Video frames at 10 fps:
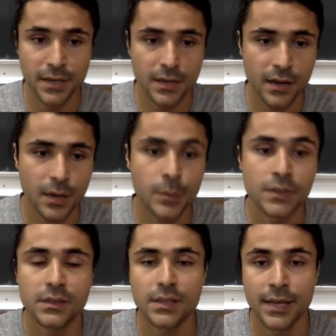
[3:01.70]
many
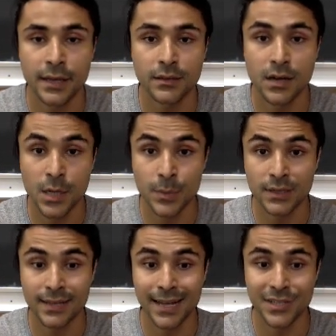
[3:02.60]
carbons and
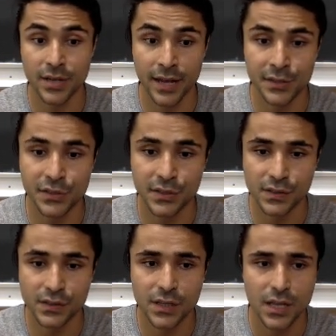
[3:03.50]
carbon-attached
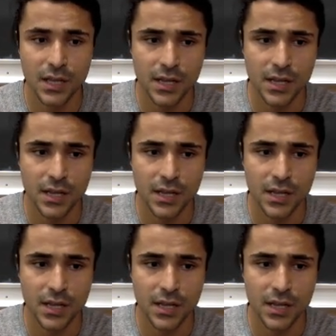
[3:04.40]
hydrogens.